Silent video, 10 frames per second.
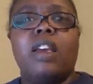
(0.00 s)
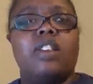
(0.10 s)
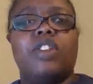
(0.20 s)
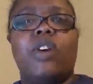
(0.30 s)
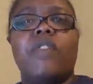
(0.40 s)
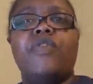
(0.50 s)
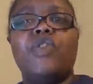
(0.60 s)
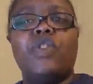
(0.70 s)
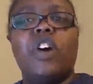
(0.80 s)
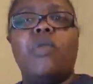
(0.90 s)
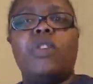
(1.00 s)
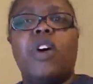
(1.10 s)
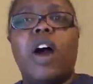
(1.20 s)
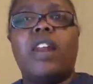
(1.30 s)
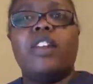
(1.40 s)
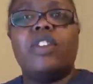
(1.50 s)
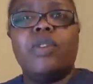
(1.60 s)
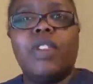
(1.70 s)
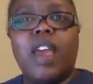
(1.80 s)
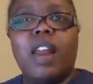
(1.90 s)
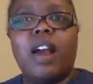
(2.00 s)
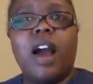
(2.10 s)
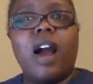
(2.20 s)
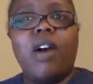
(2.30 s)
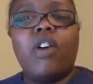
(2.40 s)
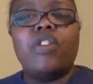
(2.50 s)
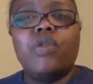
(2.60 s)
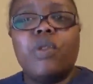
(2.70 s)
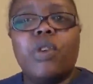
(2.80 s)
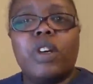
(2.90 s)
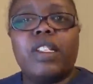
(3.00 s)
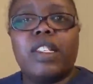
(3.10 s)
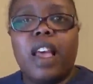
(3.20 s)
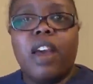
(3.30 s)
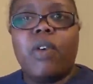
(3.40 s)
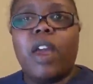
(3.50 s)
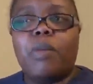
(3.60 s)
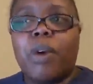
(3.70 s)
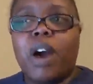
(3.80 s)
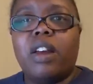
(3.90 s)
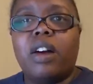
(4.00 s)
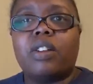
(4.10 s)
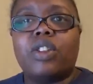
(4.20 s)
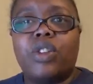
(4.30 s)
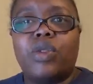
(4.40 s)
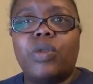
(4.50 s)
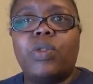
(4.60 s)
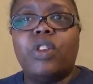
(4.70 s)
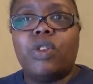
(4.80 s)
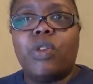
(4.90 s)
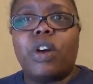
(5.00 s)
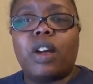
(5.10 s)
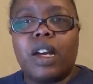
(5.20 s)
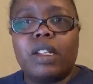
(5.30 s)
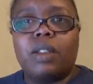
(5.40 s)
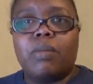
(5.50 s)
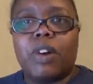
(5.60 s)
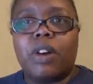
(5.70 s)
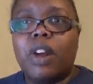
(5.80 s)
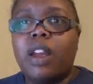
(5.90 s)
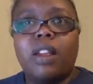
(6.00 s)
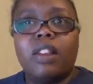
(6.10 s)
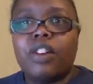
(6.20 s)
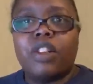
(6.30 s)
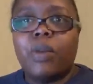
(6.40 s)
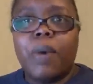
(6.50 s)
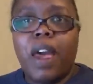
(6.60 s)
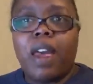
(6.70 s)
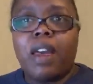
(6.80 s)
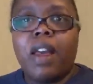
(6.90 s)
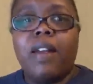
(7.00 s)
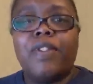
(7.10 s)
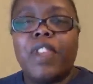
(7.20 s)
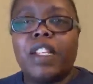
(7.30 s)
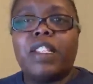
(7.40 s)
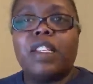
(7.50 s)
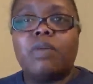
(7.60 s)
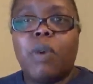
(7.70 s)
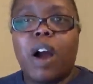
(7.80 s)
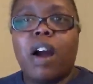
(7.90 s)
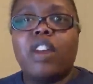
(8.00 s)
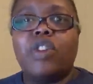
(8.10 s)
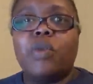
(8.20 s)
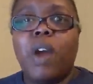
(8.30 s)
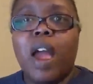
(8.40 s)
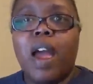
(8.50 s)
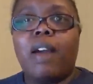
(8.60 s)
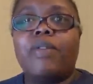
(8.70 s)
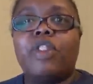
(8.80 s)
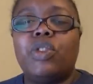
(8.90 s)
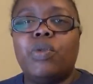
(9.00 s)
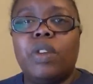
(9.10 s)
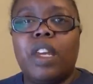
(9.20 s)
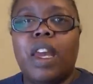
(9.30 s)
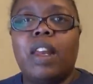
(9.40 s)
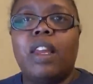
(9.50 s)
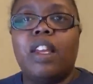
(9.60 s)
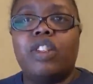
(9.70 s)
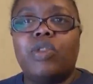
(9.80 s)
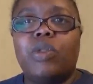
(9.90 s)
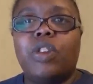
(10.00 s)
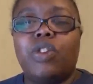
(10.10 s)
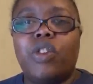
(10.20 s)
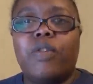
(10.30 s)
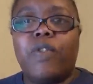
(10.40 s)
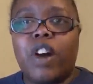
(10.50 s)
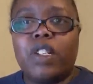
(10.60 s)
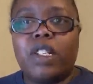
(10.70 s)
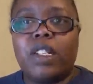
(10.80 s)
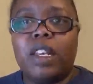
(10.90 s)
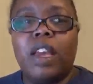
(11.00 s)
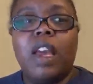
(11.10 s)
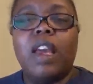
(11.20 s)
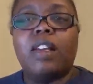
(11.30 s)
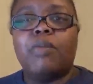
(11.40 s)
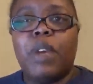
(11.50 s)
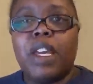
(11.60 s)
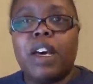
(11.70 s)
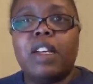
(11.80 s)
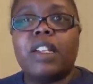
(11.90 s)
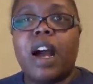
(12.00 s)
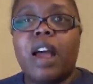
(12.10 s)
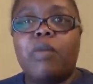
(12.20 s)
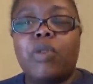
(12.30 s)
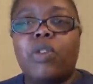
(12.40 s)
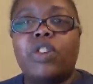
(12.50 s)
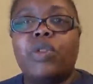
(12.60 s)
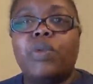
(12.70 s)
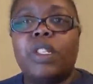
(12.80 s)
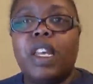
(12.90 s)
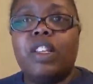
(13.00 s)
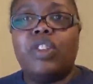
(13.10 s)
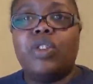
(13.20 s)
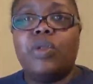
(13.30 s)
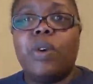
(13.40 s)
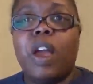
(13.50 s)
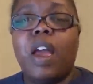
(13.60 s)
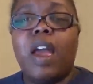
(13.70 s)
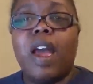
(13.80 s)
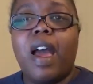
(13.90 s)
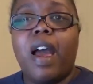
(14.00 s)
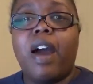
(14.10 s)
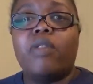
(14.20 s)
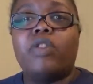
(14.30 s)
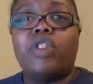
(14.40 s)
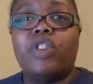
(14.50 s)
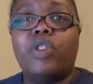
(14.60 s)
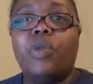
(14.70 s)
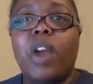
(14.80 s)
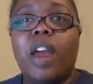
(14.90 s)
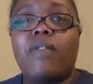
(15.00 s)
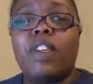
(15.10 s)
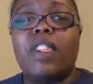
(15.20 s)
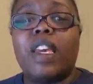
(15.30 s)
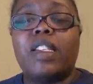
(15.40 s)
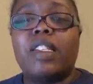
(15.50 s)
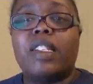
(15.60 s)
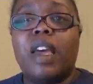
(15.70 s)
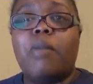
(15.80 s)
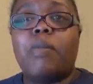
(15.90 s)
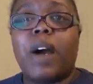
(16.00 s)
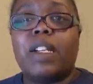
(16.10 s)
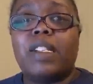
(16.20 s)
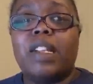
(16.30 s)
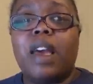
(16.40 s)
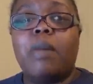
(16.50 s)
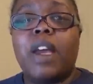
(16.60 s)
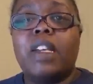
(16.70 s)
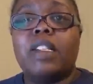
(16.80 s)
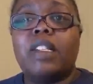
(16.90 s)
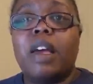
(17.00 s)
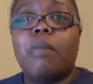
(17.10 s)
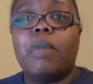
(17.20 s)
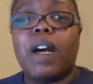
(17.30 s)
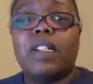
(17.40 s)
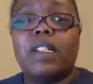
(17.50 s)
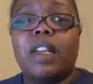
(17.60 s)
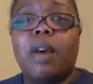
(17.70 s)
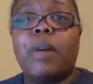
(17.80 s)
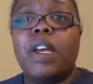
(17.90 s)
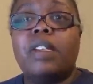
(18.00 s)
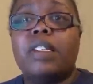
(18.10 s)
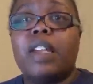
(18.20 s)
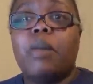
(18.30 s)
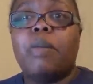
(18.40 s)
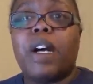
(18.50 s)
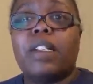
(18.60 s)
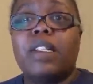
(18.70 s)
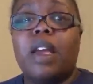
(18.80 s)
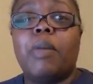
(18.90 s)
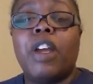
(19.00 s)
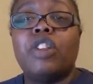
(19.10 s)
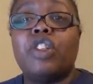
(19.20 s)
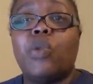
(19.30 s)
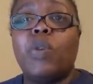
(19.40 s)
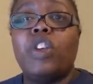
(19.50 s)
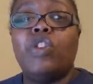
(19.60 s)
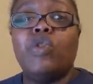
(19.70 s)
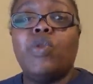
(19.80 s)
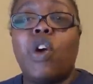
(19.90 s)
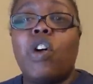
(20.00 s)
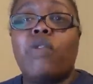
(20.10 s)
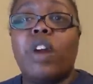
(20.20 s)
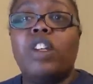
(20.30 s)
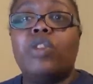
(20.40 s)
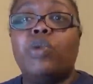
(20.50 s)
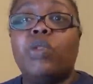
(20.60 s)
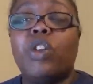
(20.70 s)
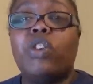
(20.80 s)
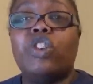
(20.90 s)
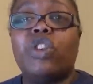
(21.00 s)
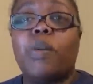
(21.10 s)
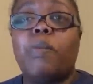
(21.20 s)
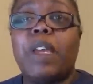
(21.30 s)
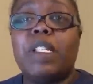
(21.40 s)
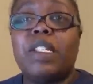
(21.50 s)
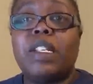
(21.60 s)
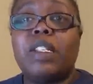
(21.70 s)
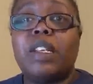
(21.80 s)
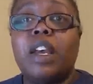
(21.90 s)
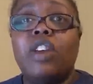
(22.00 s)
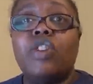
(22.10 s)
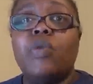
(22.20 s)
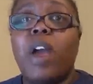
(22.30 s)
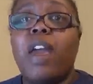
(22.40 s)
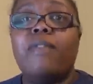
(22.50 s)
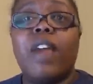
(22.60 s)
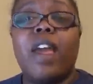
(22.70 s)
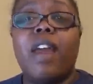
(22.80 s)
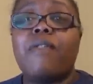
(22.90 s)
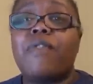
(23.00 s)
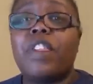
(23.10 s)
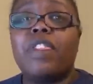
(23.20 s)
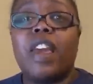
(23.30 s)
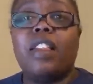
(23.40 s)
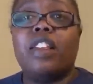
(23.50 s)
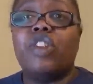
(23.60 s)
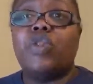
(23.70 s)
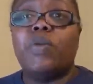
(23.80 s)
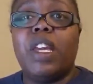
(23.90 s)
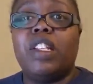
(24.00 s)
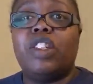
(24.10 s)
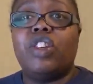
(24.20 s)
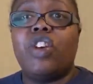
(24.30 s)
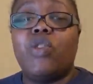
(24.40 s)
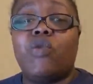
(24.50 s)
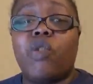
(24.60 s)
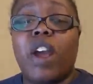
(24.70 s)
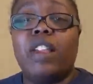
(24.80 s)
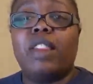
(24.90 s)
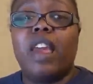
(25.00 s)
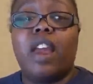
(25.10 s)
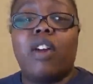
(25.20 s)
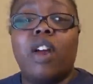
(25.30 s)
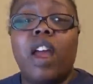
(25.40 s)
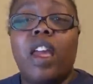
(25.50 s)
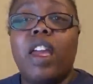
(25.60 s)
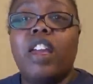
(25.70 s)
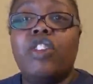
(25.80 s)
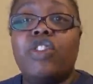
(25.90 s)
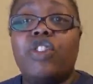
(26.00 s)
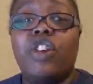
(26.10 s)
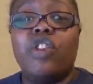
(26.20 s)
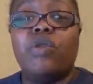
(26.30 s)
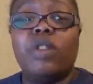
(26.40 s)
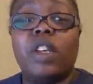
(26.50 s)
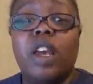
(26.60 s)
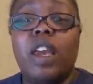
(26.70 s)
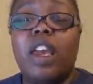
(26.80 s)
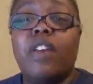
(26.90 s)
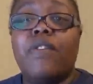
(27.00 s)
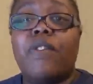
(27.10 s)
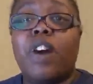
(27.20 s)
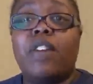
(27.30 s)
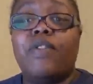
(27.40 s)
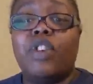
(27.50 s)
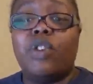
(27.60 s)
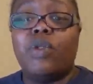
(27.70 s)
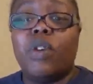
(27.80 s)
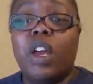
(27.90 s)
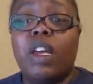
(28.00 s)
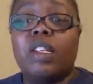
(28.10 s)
So if you don't know how to do that, how are you going to sell a product to your customer? There's no way. This is why you have to get into the university, because I'm going to teach you how to do everything step by step, step by step, step by step. So when you are ready to launch your business, you have everything that you need to know right there in your notes in front of you.